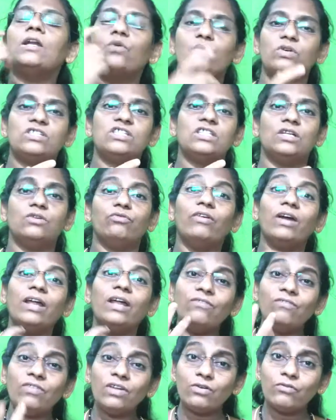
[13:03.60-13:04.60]
questioning, when
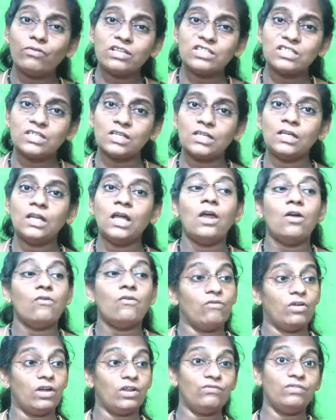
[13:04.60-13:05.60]
we question,
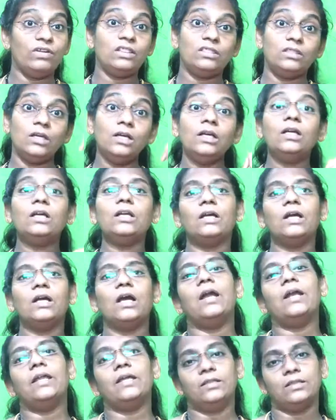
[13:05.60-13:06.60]
when we think
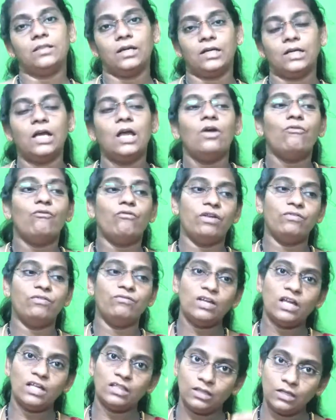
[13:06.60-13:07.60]
regarding that, when we
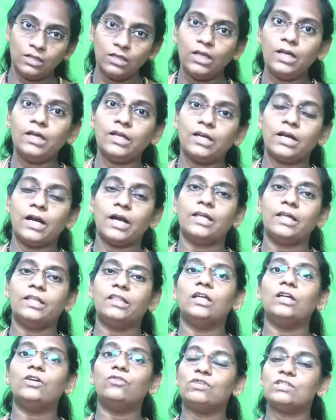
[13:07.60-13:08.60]
are thinking regarding
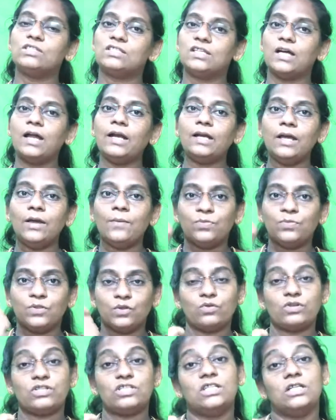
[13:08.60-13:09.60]
that, we start
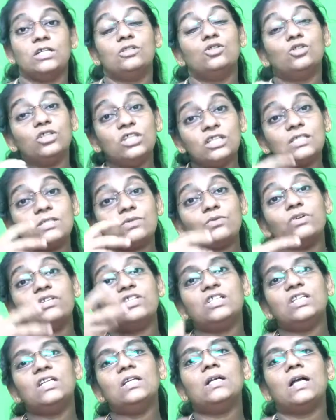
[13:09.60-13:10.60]
questioning. So this
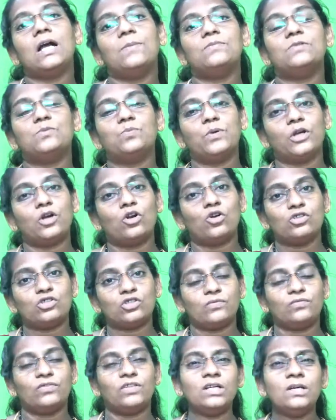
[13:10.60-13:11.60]
questioning comes because
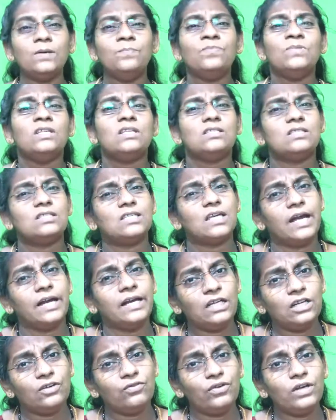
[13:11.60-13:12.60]
of the
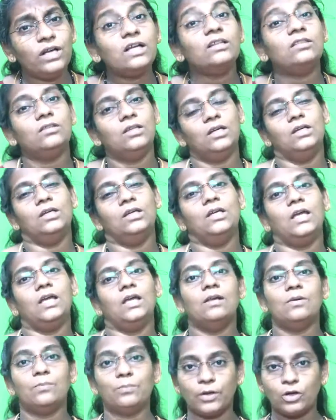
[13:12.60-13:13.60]
scientific thinking.
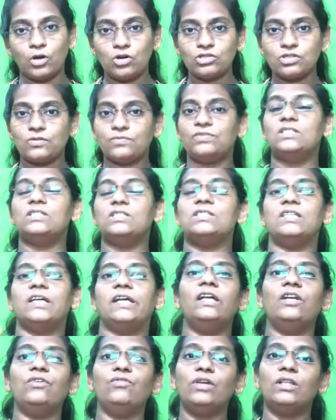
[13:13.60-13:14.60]
Because of this
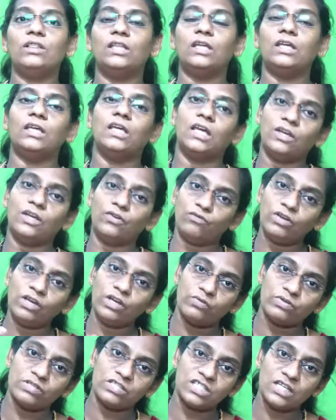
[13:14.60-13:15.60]
scientific thinking, we
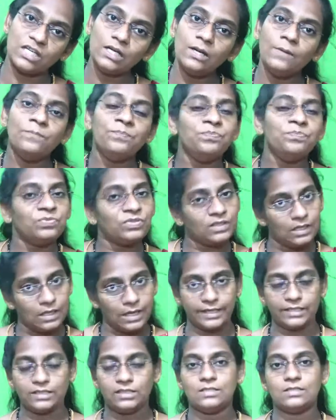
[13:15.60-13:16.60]
question
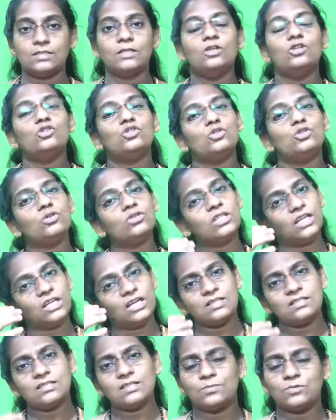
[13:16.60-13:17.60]
like this. So there are
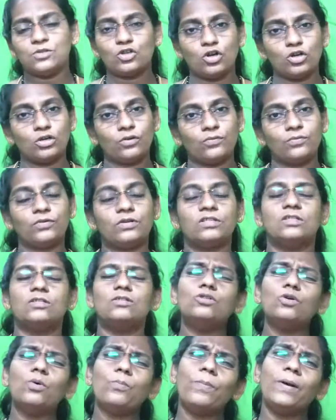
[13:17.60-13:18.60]
some sort of questions.
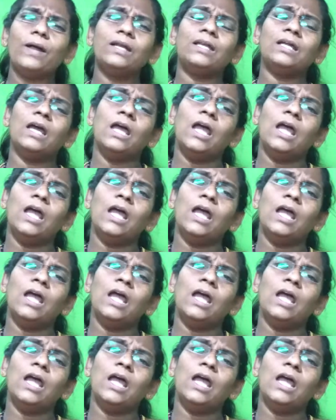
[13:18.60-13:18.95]
So but